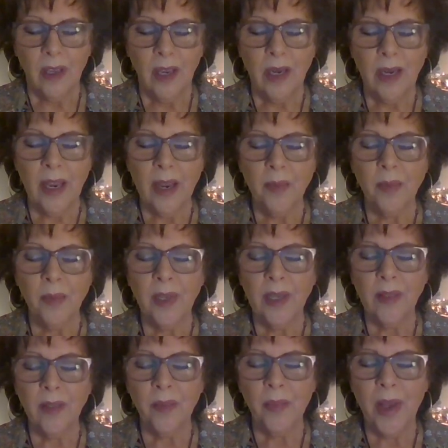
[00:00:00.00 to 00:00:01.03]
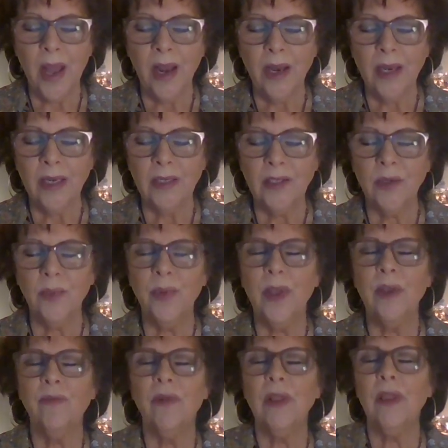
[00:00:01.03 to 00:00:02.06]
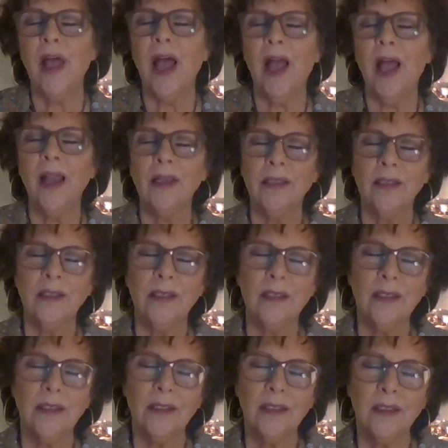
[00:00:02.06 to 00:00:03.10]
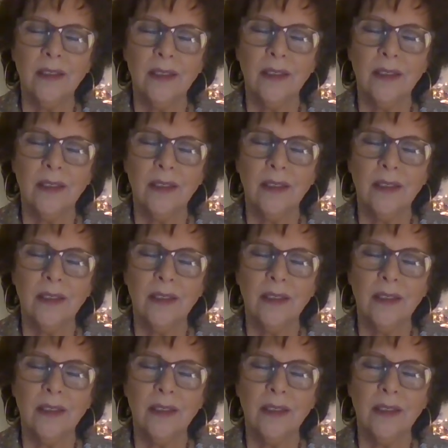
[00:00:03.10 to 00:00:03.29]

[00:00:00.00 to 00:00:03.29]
enabling the body to be relaxed